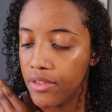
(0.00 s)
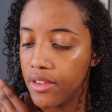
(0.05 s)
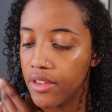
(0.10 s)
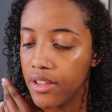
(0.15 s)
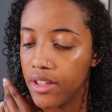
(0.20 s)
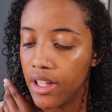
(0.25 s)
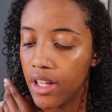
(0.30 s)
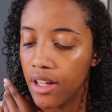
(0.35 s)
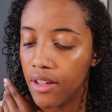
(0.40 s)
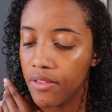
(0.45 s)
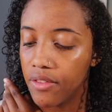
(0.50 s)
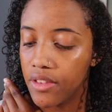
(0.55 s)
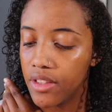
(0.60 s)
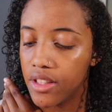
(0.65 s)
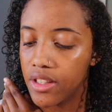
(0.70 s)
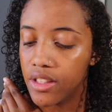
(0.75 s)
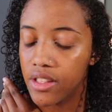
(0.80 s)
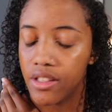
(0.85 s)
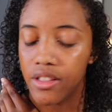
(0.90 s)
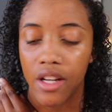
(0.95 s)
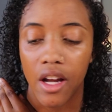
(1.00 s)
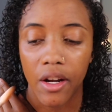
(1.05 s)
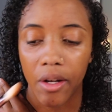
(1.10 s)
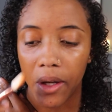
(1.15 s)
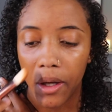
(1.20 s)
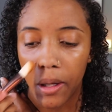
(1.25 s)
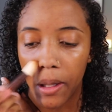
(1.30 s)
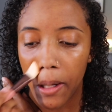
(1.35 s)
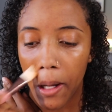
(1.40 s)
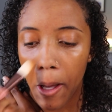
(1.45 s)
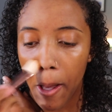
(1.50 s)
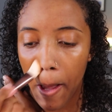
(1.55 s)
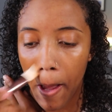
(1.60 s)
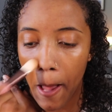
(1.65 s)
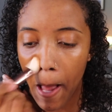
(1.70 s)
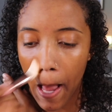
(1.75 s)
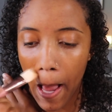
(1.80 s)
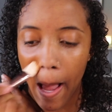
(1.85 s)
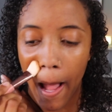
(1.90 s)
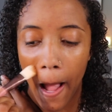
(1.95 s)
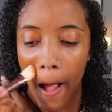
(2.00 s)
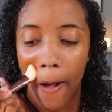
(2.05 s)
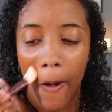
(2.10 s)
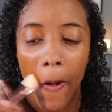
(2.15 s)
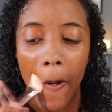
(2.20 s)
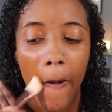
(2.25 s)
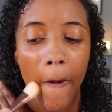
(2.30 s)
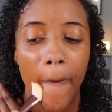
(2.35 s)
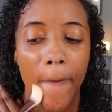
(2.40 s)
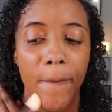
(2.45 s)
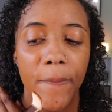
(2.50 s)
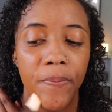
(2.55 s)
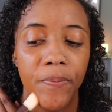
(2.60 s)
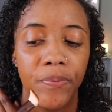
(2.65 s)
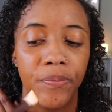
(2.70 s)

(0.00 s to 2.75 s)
Yeah, this is not good at all.